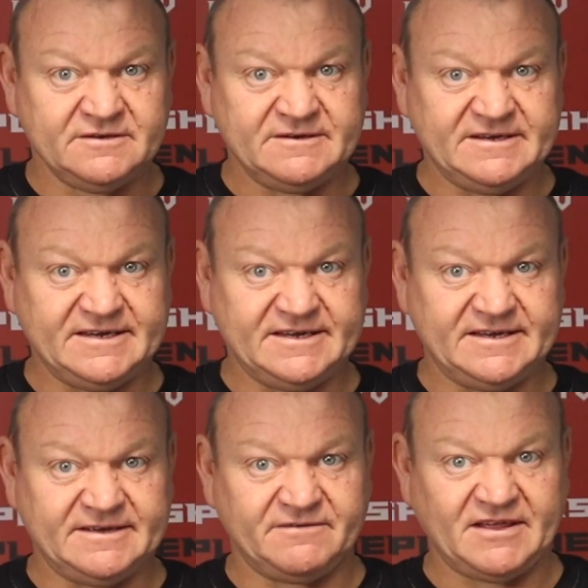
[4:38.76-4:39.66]

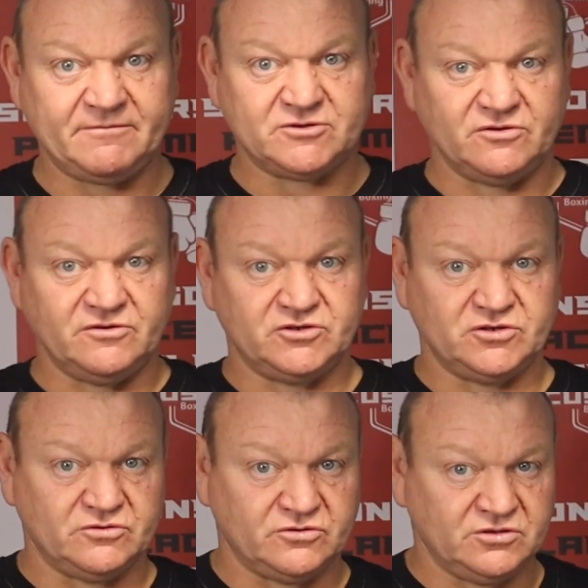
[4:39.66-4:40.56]
Yeah, that was on the
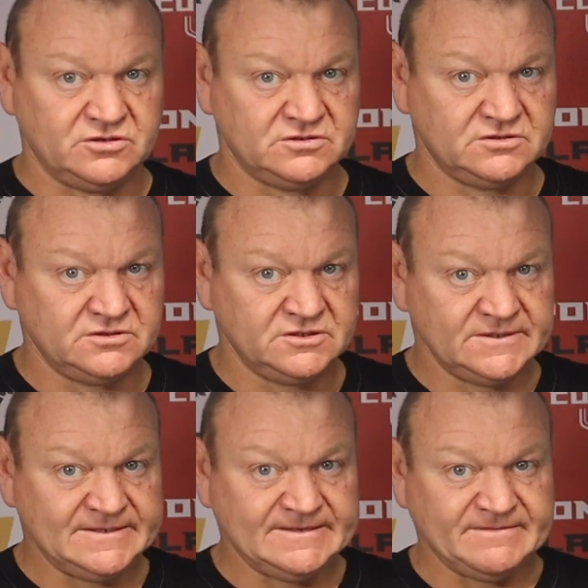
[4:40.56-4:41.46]
jaw.
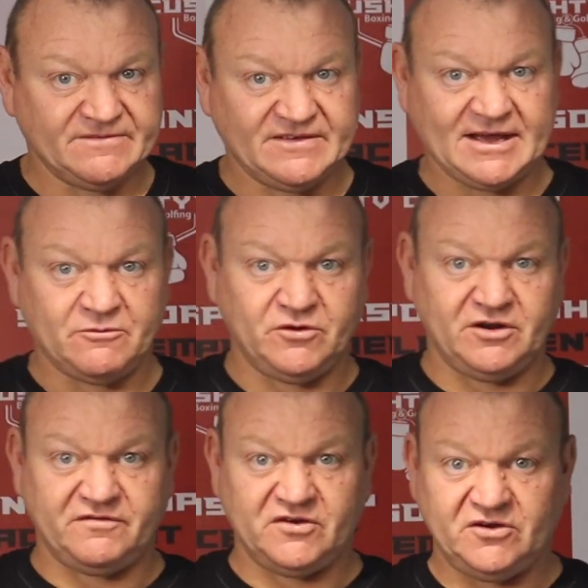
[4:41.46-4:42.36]
That would
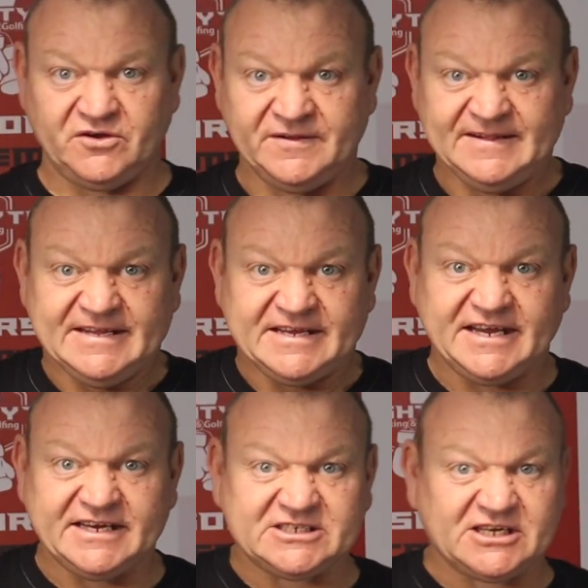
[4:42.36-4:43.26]
have hurt.
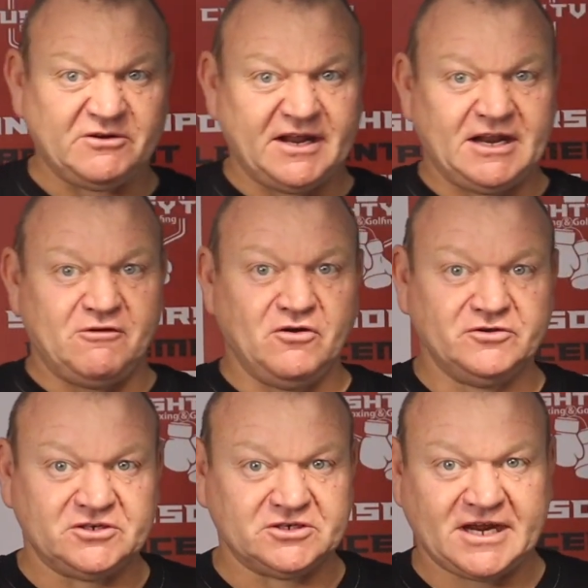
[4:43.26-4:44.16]
Yeah, so that
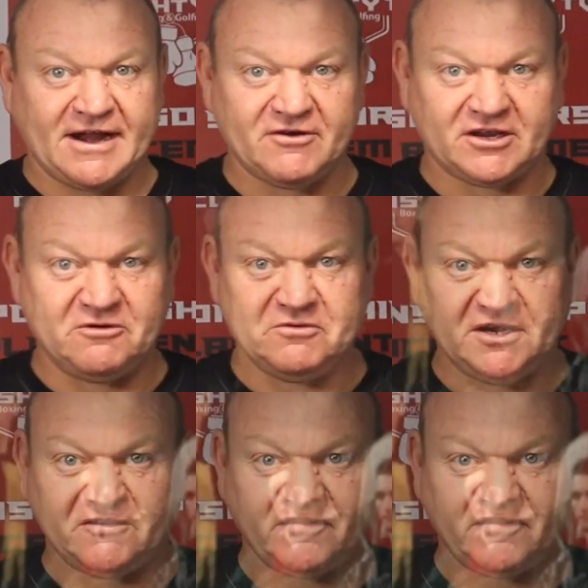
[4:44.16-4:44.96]
no-nonsense character with his